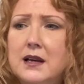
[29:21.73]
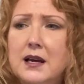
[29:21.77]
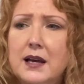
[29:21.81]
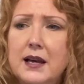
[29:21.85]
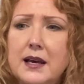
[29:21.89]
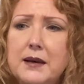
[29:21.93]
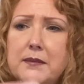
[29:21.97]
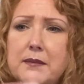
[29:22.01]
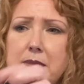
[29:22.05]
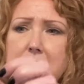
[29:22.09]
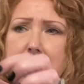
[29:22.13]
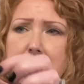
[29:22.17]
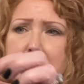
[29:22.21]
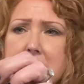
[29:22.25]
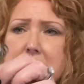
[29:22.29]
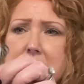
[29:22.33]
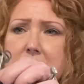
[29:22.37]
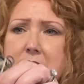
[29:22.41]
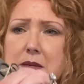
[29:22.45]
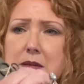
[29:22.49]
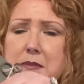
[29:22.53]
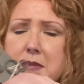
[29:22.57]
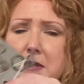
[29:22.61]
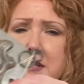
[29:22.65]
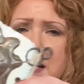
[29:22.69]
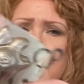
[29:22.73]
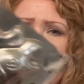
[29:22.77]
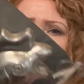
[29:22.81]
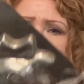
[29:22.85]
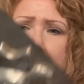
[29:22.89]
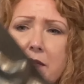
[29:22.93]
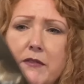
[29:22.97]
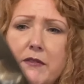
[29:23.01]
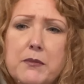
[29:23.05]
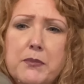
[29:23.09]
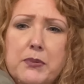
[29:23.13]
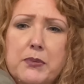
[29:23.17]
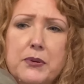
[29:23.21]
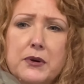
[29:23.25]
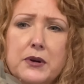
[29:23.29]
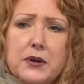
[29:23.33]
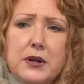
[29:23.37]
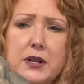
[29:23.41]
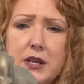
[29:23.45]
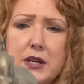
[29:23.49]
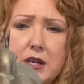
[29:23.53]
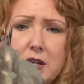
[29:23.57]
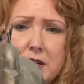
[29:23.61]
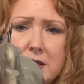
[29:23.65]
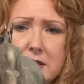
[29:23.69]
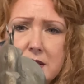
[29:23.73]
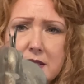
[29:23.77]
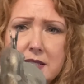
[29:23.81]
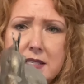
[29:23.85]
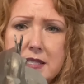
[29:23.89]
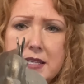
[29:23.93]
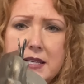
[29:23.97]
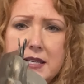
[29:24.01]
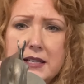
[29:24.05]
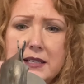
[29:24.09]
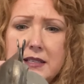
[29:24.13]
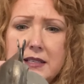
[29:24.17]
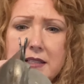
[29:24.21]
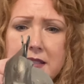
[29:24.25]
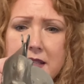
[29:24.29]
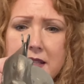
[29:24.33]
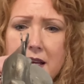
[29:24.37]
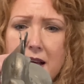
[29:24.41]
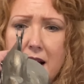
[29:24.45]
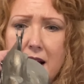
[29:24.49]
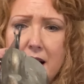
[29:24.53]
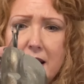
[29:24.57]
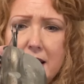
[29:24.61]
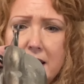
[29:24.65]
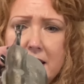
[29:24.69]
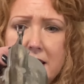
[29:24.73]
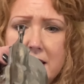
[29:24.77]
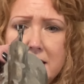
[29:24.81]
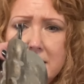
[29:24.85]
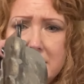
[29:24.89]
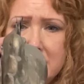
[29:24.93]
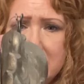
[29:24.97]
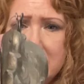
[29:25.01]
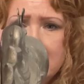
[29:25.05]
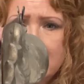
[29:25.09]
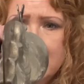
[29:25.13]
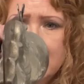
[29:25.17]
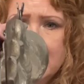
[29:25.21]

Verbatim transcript: I mean, it seems to have a pretty good seal on it.